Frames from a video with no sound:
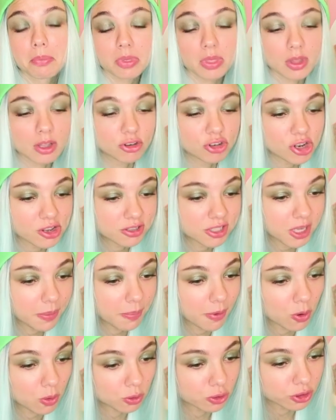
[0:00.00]
While many
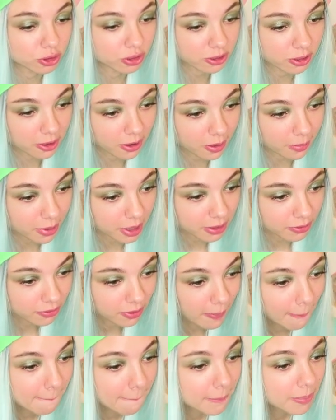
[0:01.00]
people looked like a
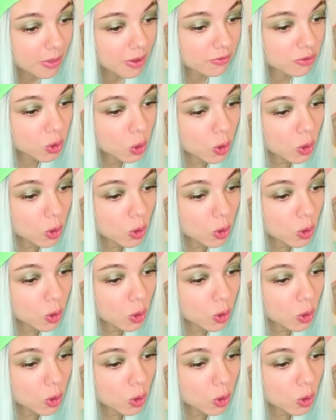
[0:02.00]
Dragino,